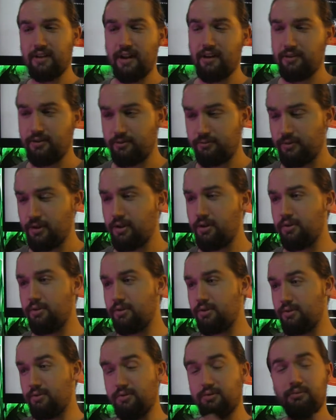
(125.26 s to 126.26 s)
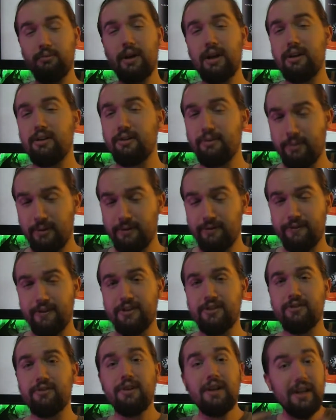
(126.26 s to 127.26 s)
down the road, or there might already be a
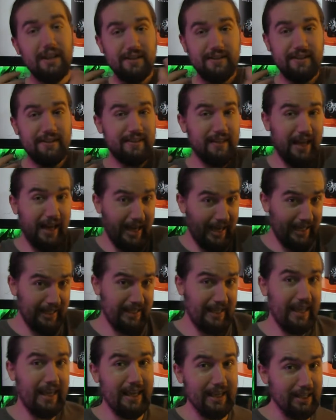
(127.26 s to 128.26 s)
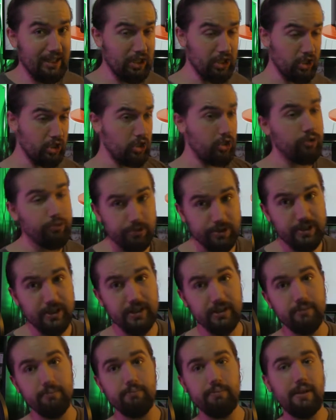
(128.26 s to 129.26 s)
feature. Since I can't use
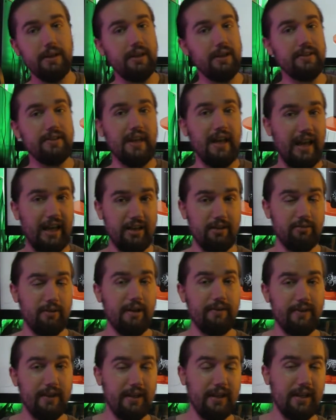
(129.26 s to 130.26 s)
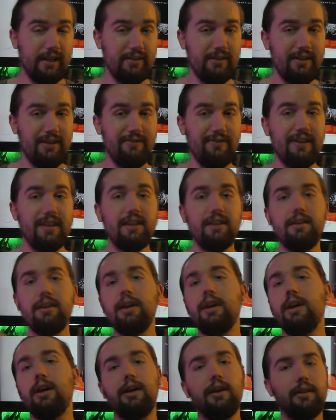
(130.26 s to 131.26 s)
it because I don't have that kind of TV,
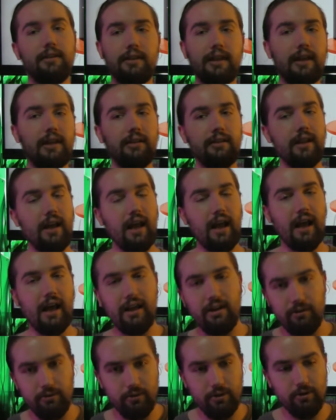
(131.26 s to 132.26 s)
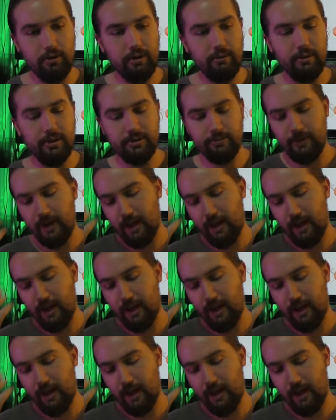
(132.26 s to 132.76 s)
then I don't know that much